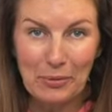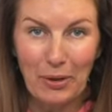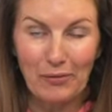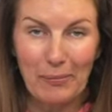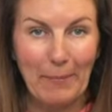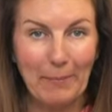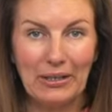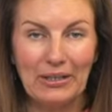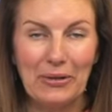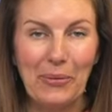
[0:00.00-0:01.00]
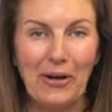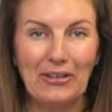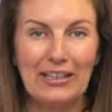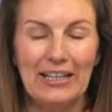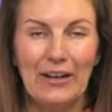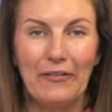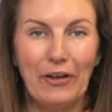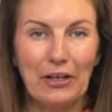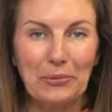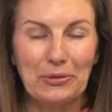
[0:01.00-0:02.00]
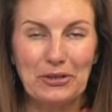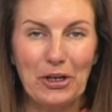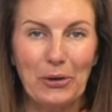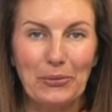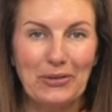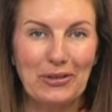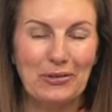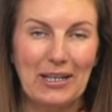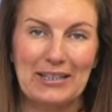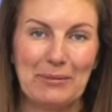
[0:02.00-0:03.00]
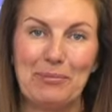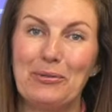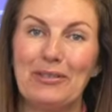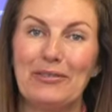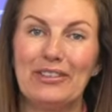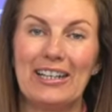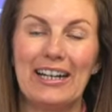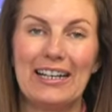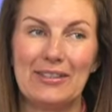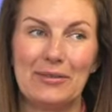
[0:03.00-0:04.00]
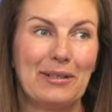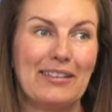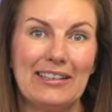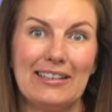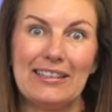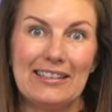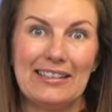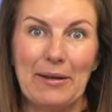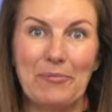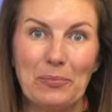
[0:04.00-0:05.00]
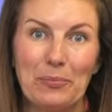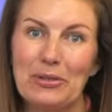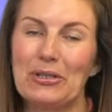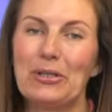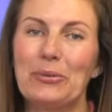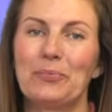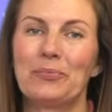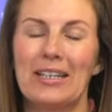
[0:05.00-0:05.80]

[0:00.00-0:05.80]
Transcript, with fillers: You all remember? You all followed the shows and created beautiful cards. Well, this is stamp number 2.